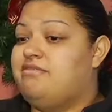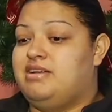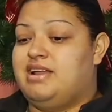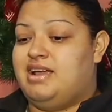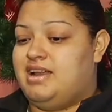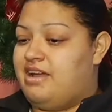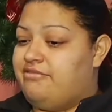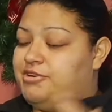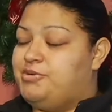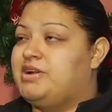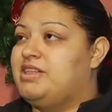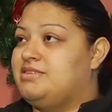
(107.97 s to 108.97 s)
Every night
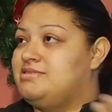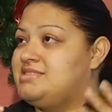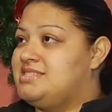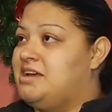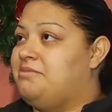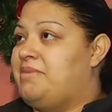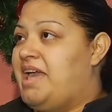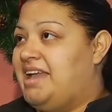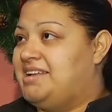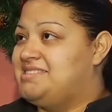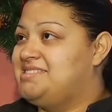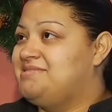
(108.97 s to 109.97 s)
after we close
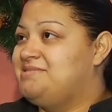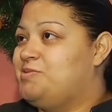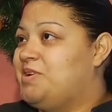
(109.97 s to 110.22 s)
sandbags,